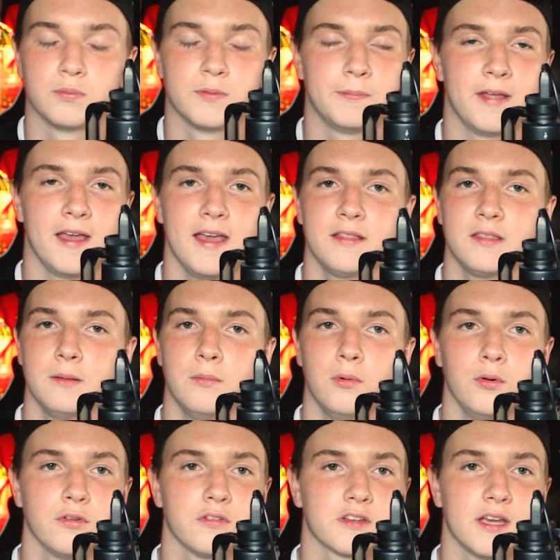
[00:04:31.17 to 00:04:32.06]
Take the
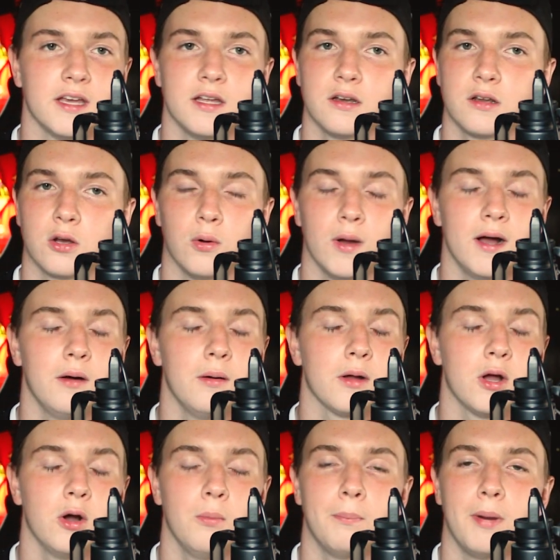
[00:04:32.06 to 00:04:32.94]
Moleskin, go out
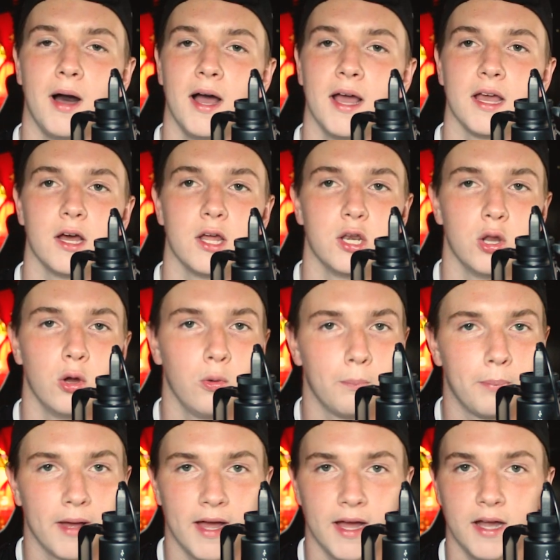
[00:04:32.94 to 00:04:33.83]
and go buy a
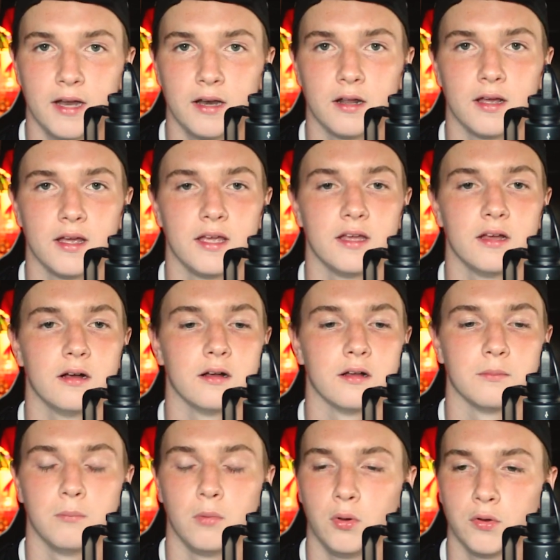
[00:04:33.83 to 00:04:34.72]
notepad,
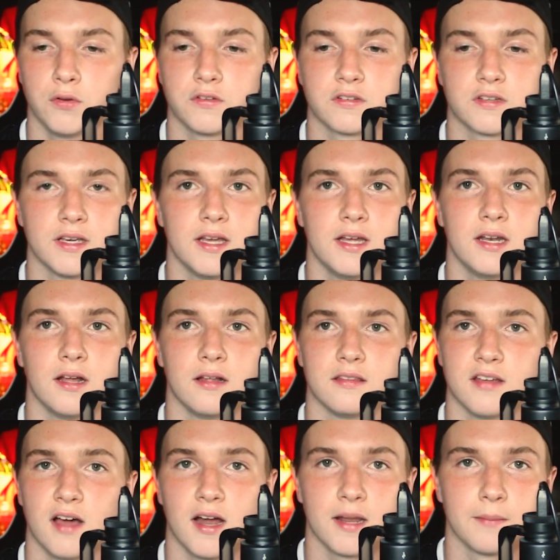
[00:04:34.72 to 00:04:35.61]
a Moleskin, a
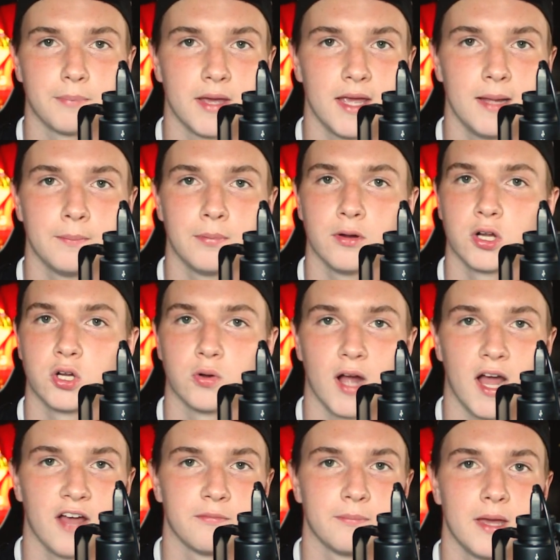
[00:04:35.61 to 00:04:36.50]
dotted paper,
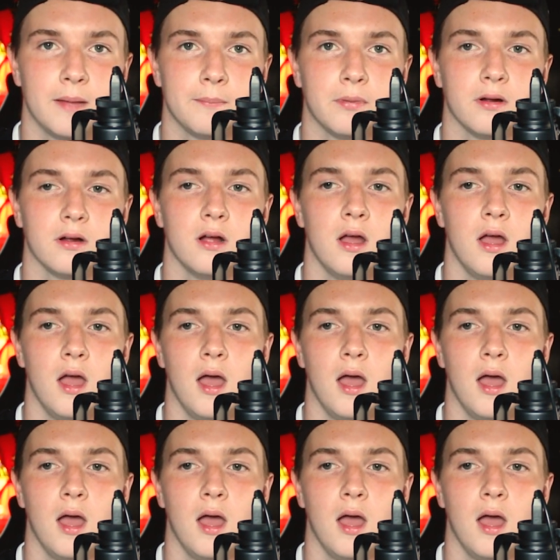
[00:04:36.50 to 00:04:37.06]
graph paper,